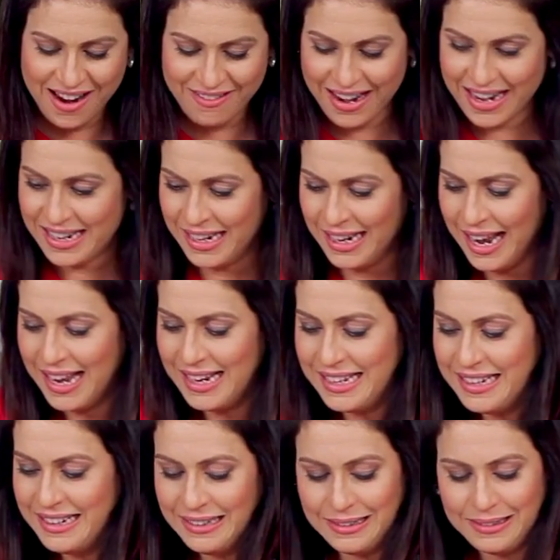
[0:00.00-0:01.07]
ready, and
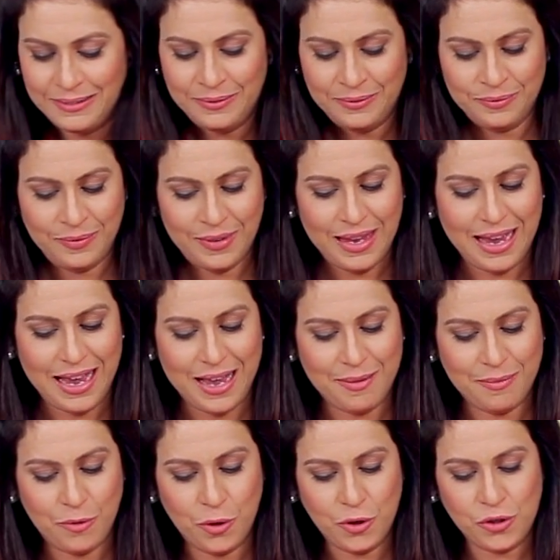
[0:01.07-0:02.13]
here I'm
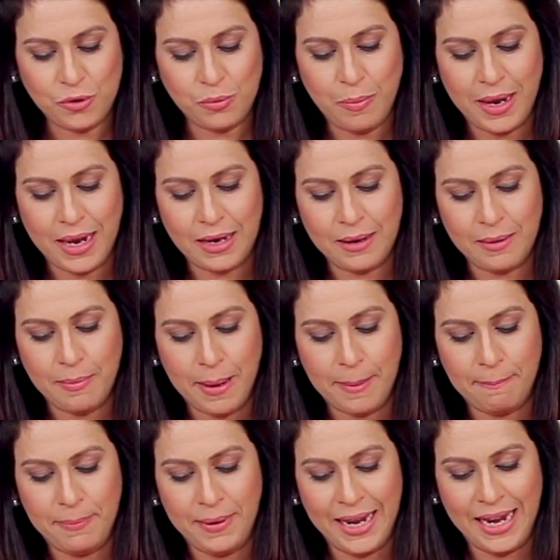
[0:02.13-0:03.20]
going to make my
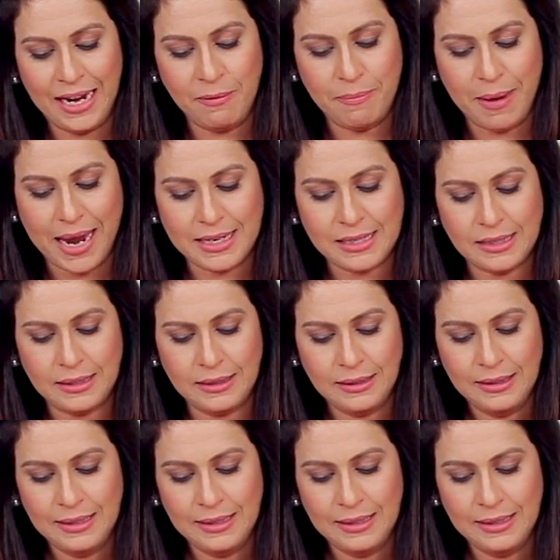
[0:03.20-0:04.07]
plain batter.